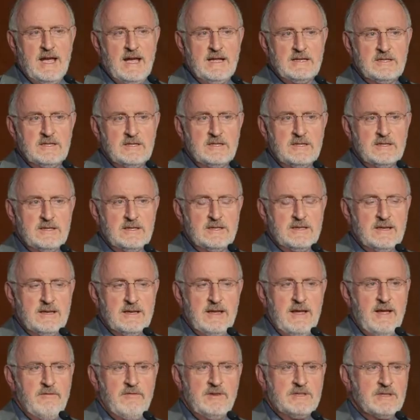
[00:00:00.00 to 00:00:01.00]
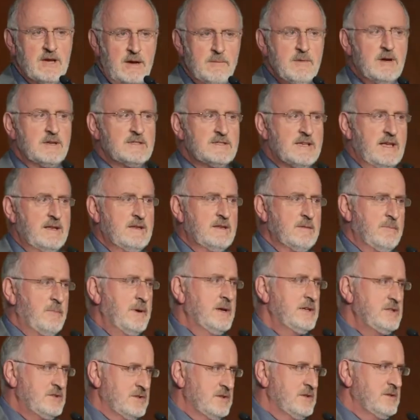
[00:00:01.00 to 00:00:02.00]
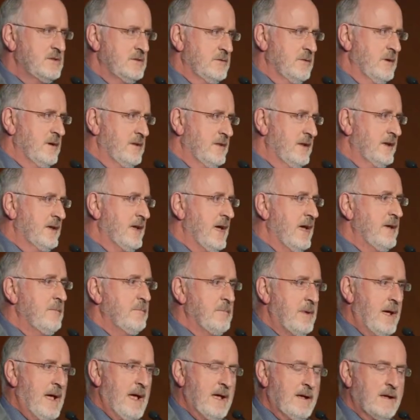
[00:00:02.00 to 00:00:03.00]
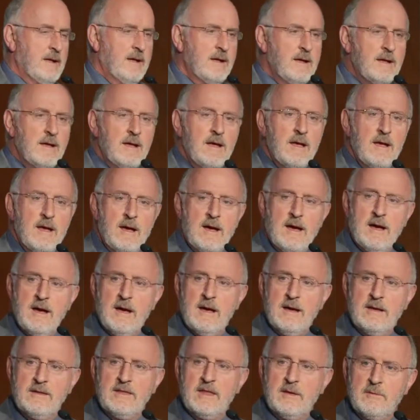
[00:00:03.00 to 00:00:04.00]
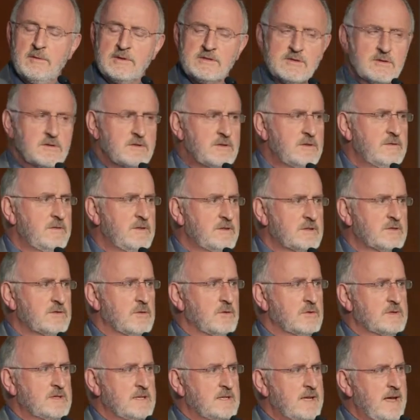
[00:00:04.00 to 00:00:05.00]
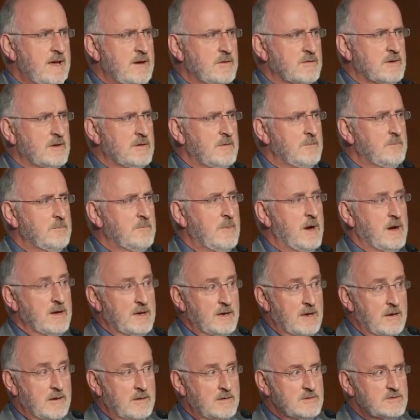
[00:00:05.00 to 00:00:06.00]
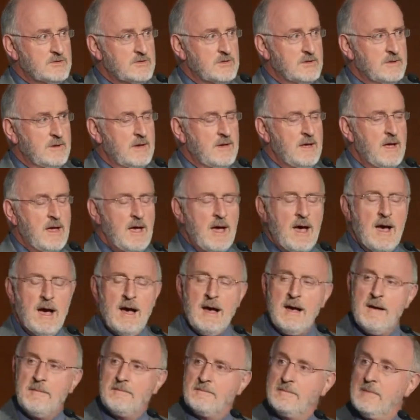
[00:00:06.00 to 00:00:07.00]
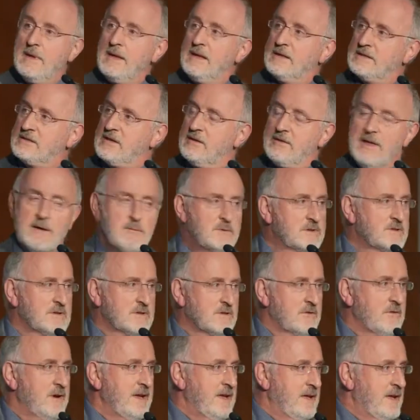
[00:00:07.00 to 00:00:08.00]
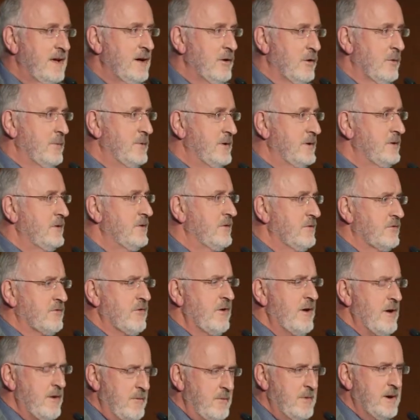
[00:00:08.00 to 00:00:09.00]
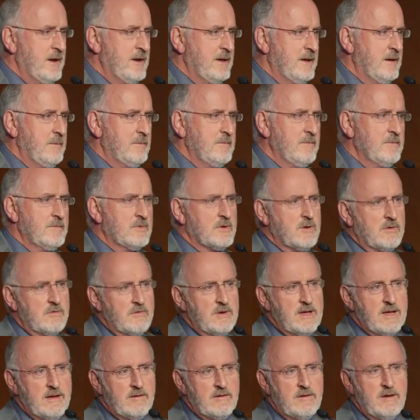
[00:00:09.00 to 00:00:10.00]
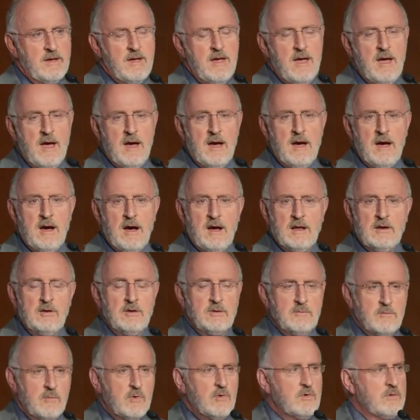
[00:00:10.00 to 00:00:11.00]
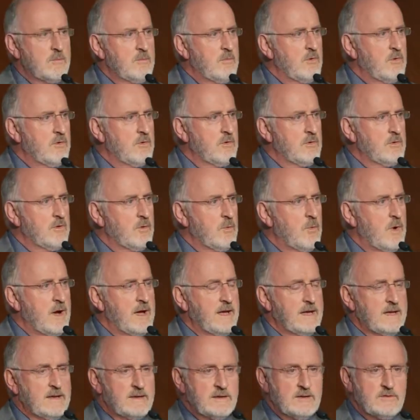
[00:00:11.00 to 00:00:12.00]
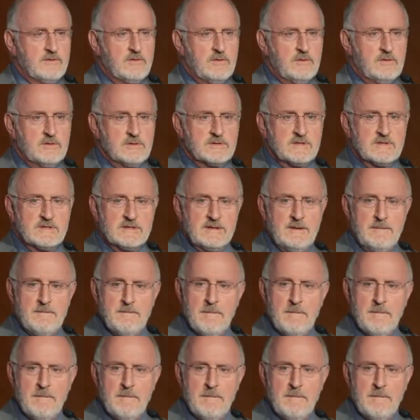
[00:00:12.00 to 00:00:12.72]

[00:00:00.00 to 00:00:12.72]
and every time I sent a patient to her, they came back and they were sort of sorted out by and large. So that was a great help, and throughout my career I learnt more and more on the way, and of course